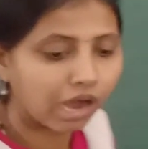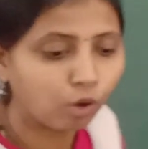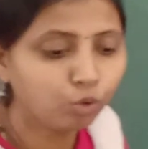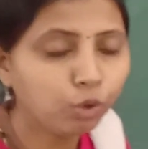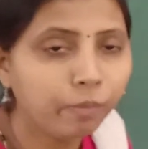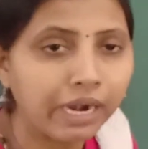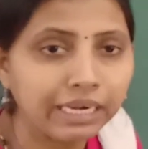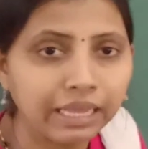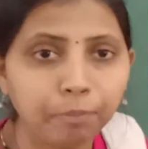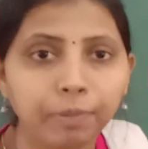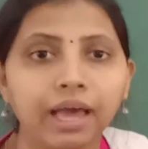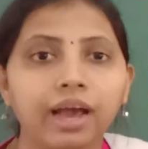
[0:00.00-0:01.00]
how to
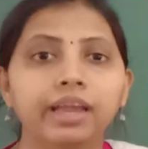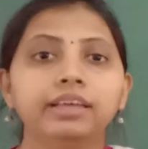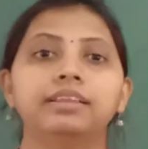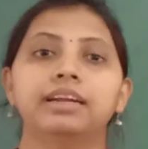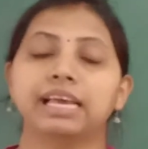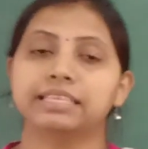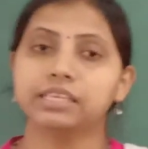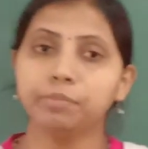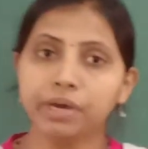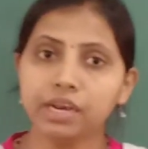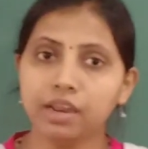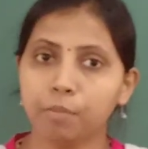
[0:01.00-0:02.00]
multiply the
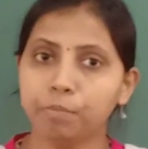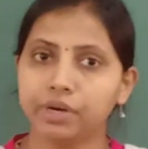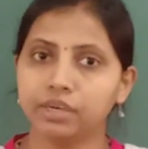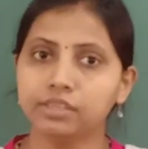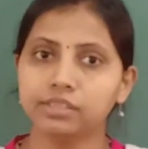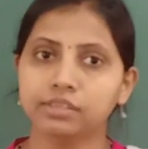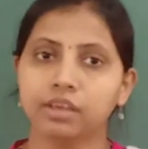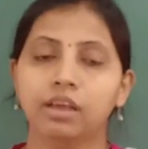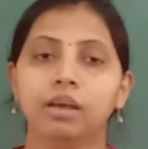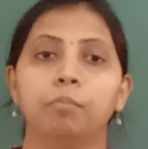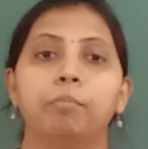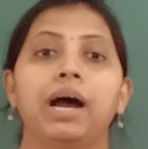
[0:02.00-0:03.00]
decimal numbers
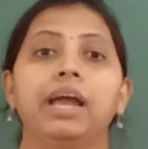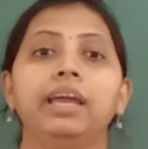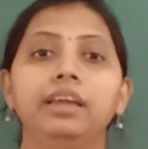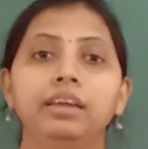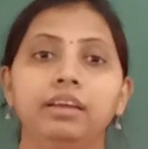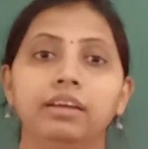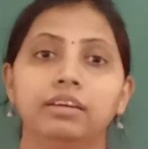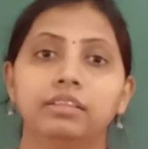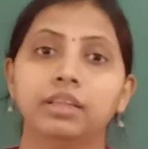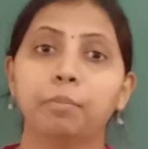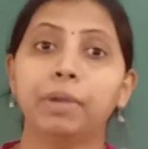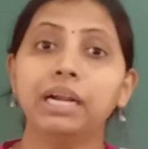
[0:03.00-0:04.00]
by
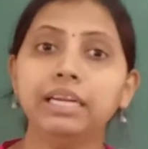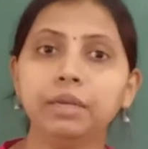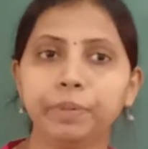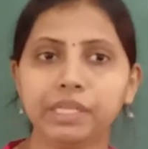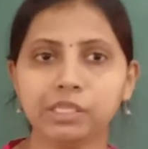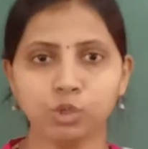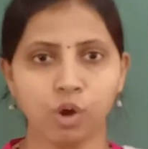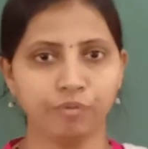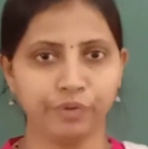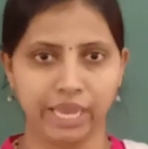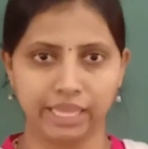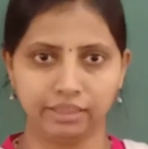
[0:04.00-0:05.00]
the multiples
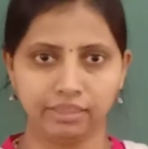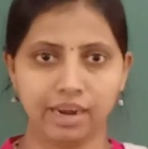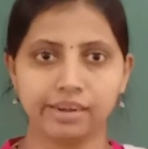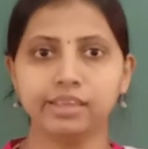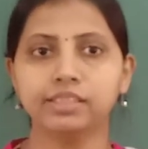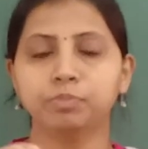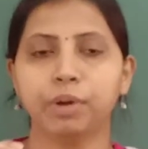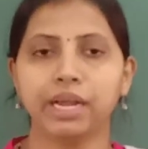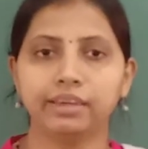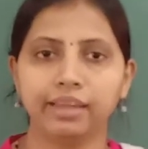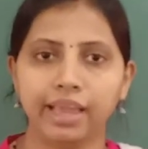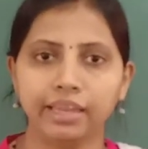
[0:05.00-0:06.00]
of 10. That is by
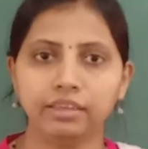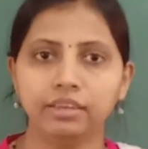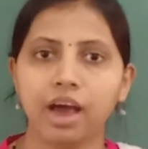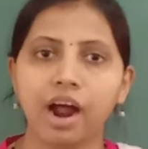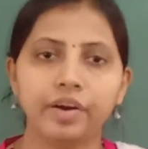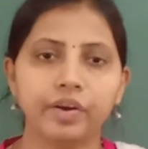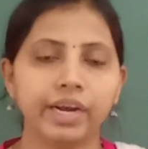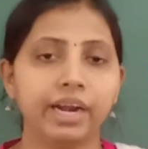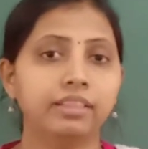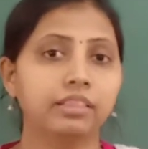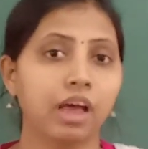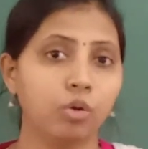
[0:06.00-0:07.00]
10,
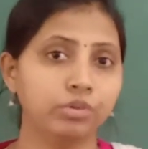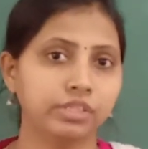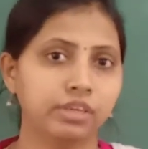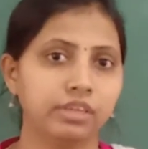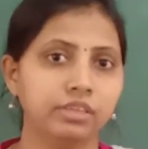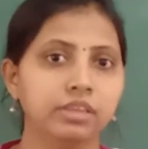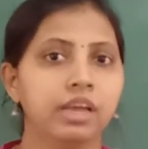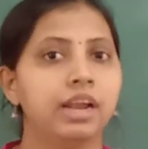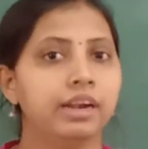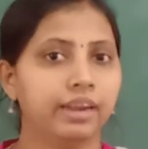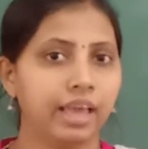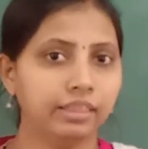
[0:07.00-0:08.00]
100,
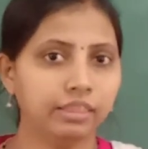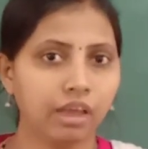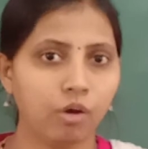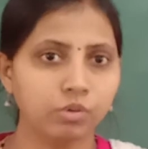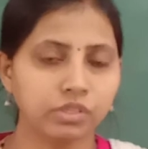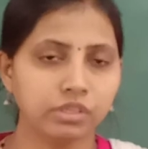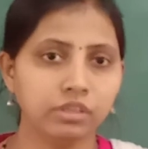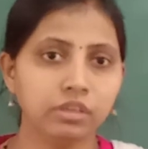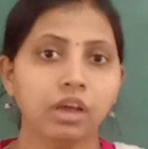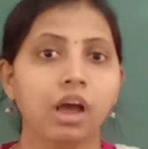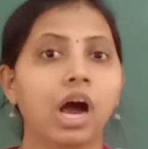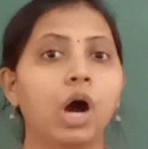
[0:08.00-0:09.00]
1000,
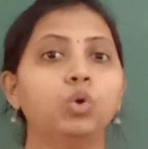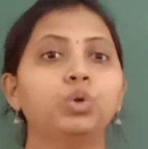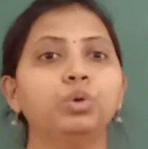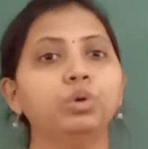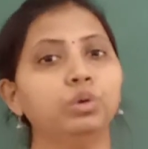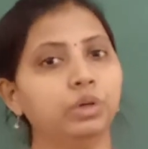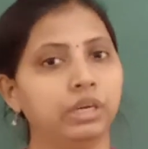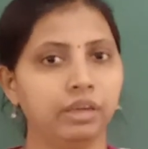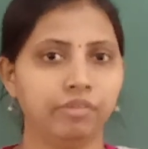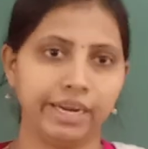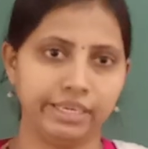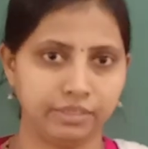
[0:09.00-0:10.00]
10,000. How to
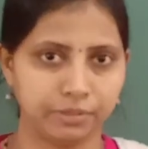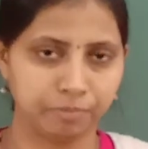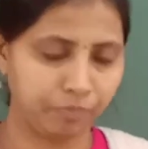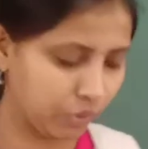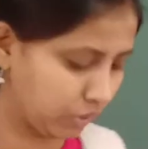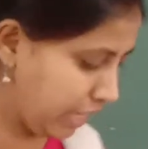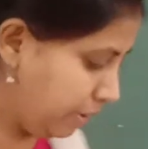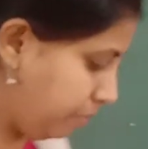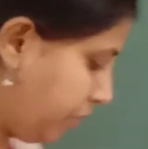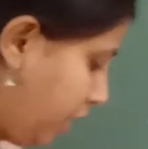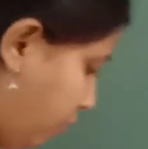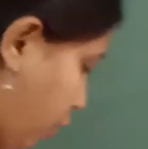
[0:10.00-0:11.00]
divide. Okay.
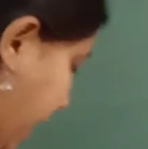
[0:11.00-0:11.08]
For